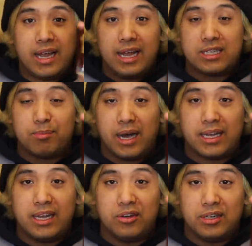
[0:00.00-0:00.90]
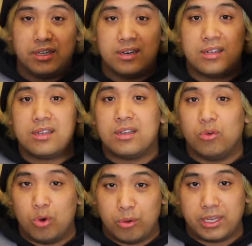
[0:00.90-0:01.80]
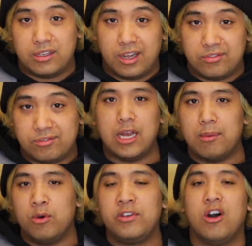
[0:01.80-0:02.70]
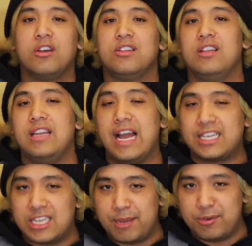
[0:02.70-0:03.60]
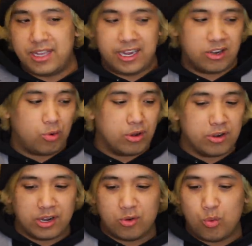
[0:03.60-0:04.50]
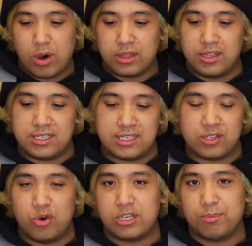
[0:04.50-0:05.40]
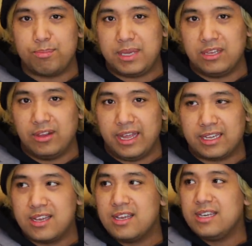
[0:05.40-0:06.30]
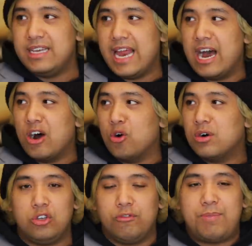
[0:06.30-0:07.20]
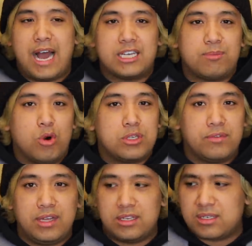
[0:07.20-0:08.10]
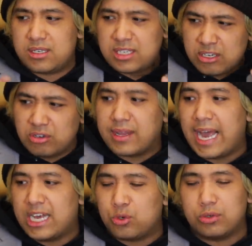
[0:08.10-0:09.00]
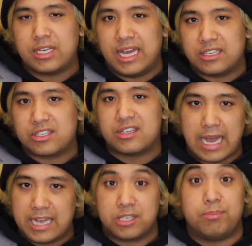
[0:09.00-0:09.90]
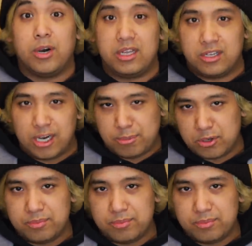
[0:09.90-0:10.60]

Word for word: It's by Kilian, Rolling in Love. Now moving on to the next type of date, you're wondering what this is going to be like. Now you've passed most of these still casual tests as a budding couple.